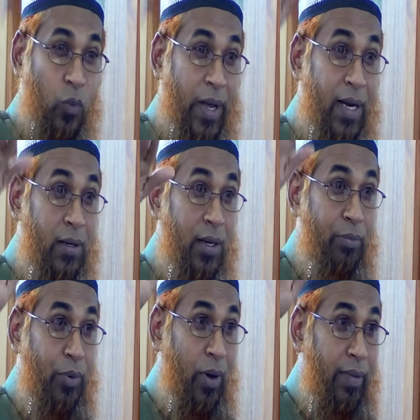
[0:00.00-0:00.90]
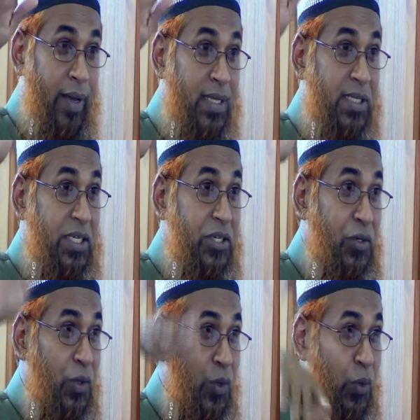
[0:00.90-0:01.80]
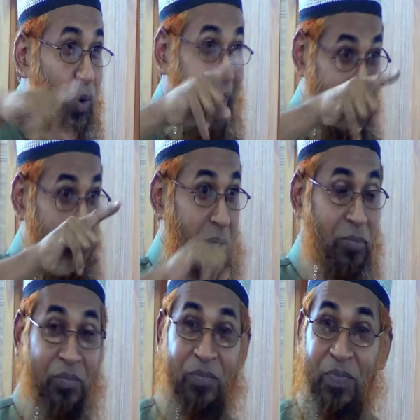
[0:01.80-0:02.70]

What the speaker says: when a brother is in ruku, help him.